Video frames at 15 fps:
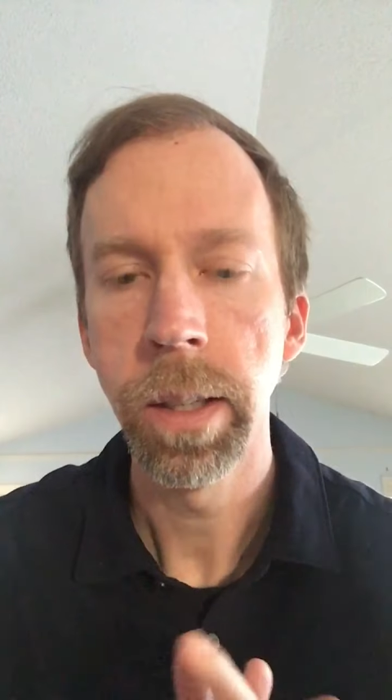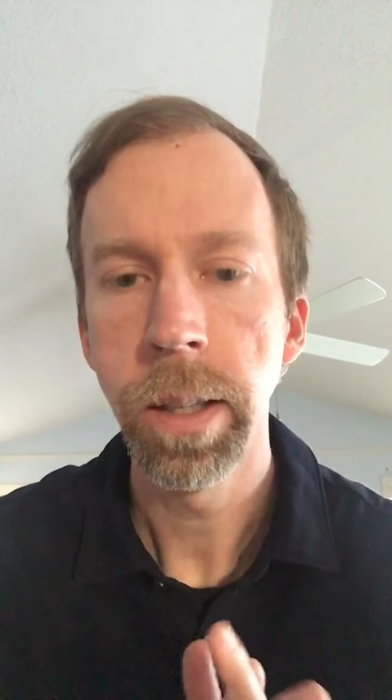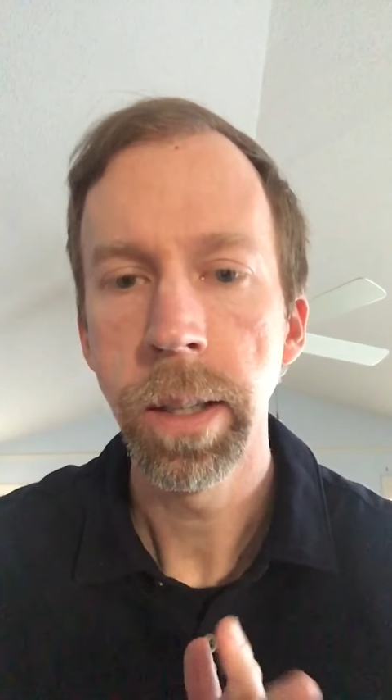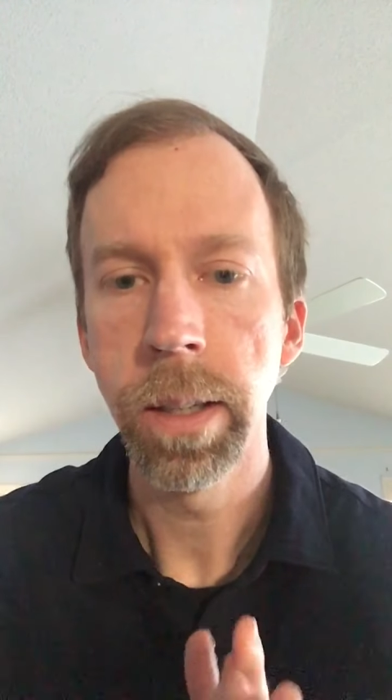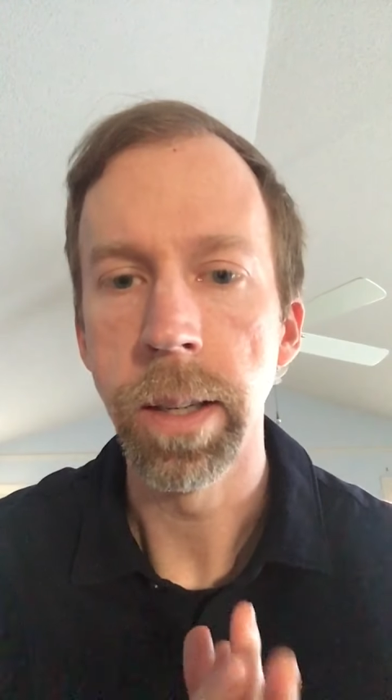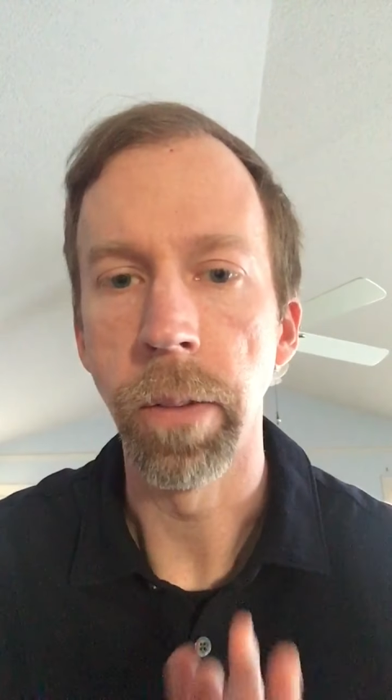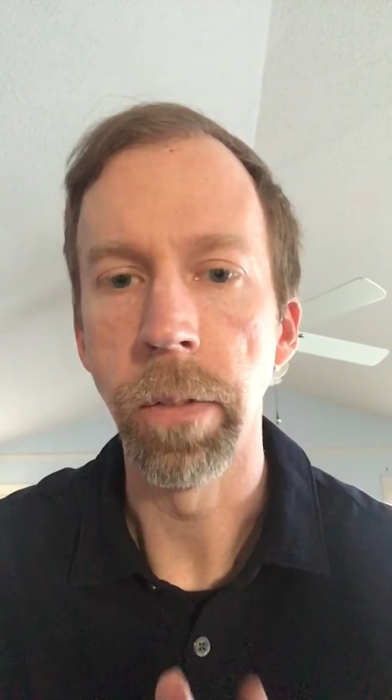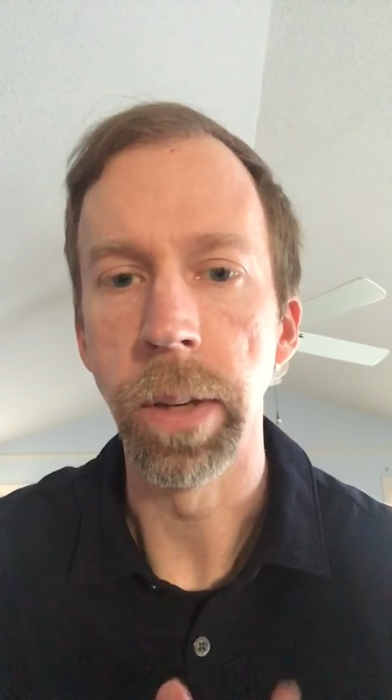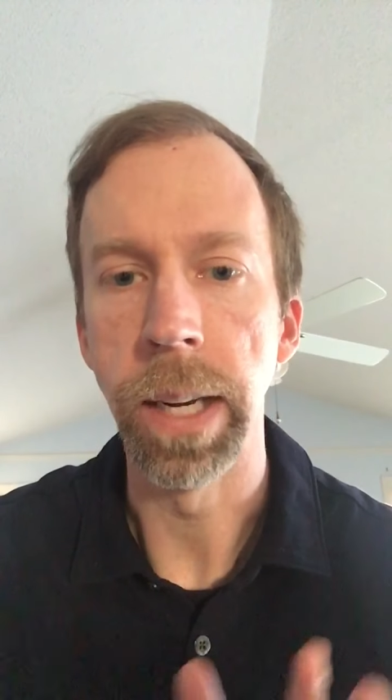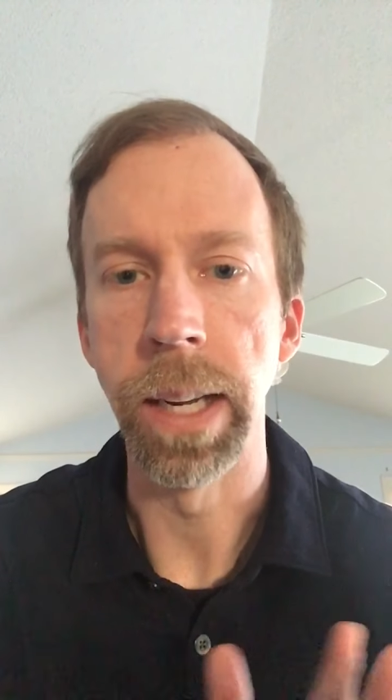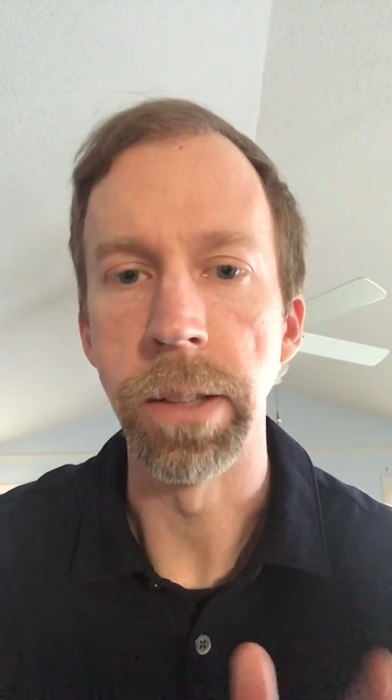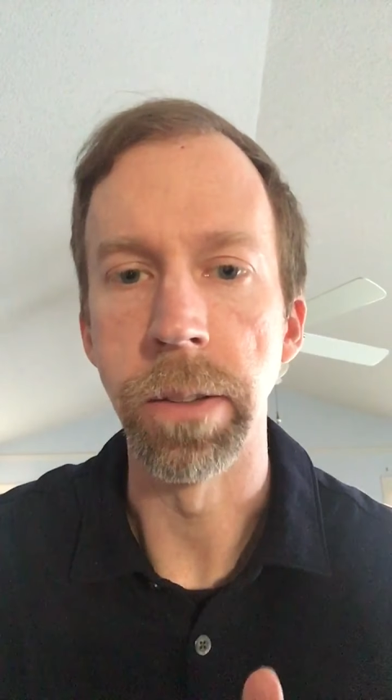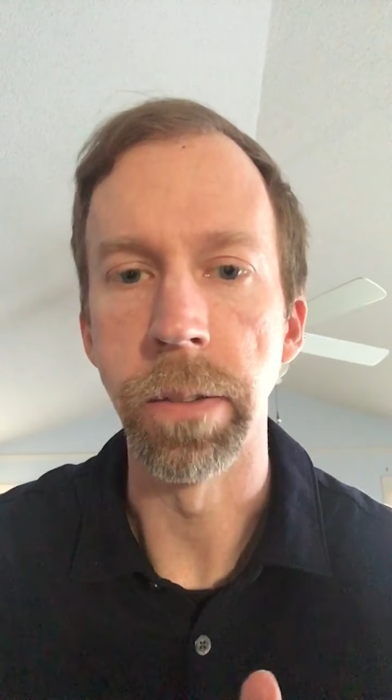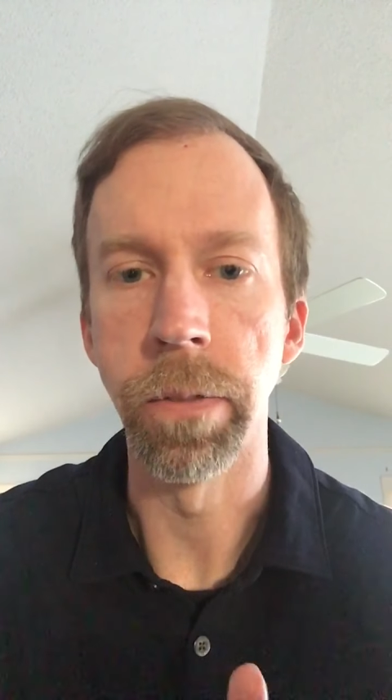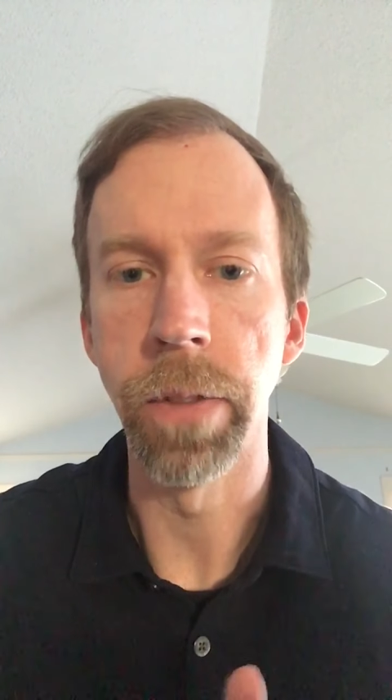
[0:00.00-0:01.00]
definitely has
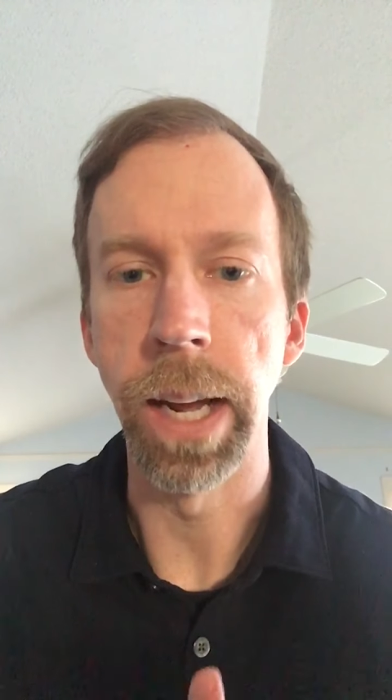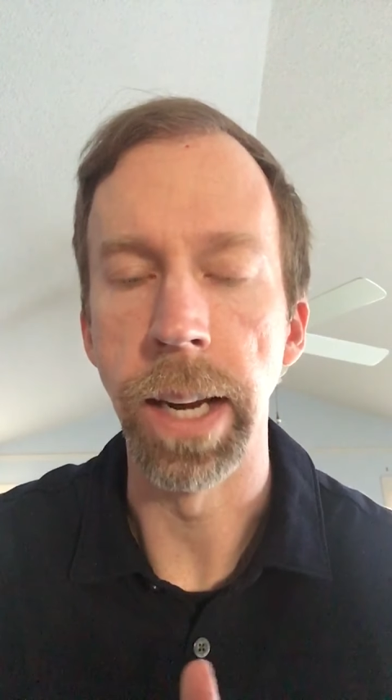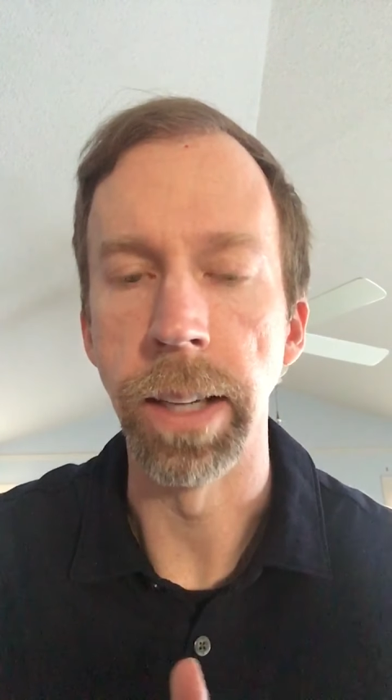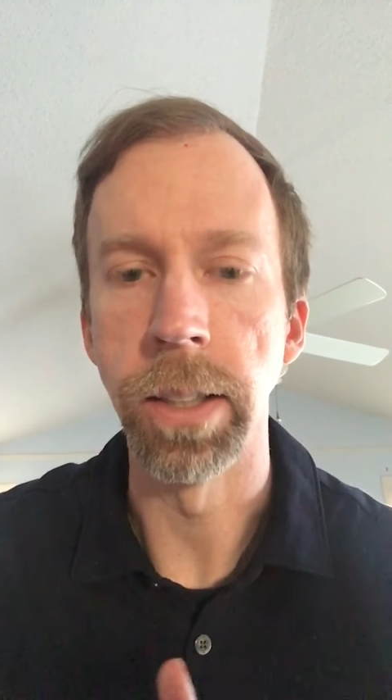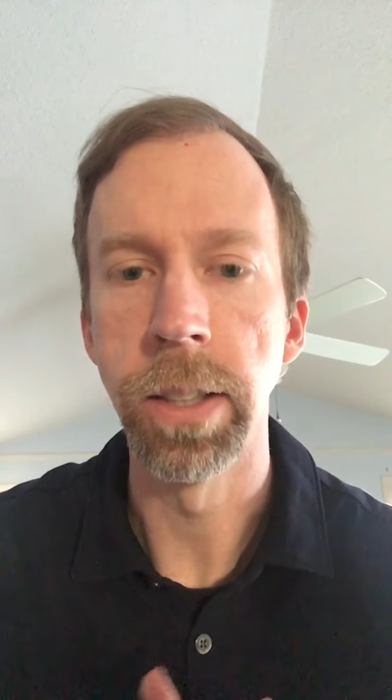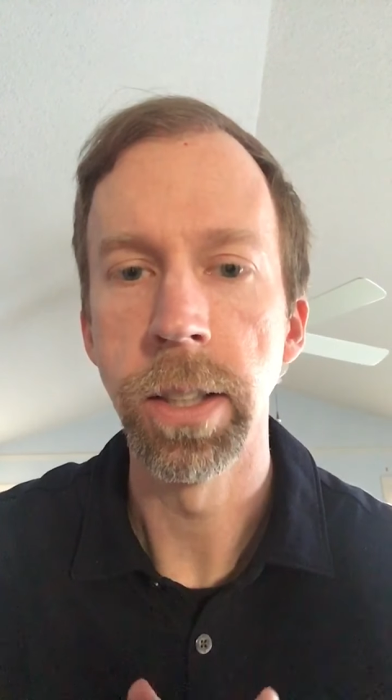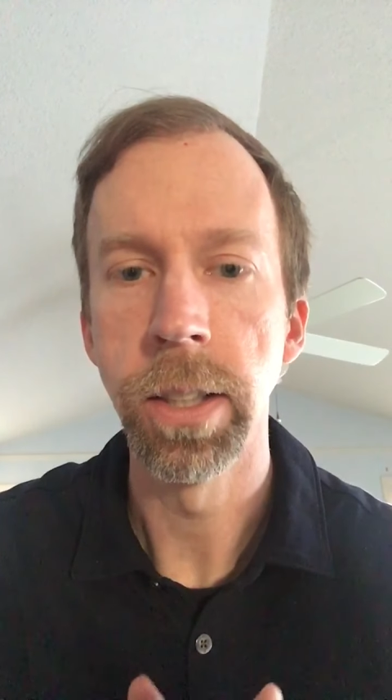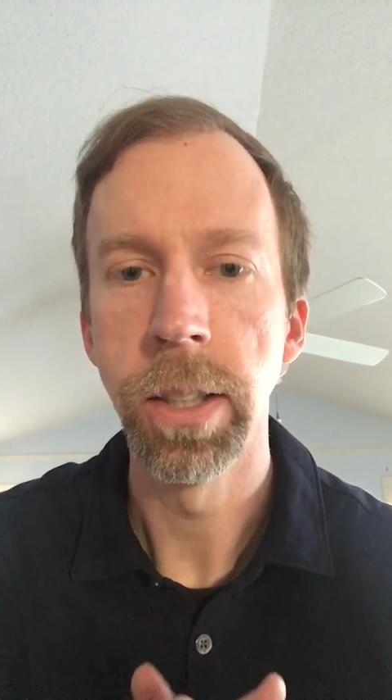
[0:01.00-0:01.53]
effect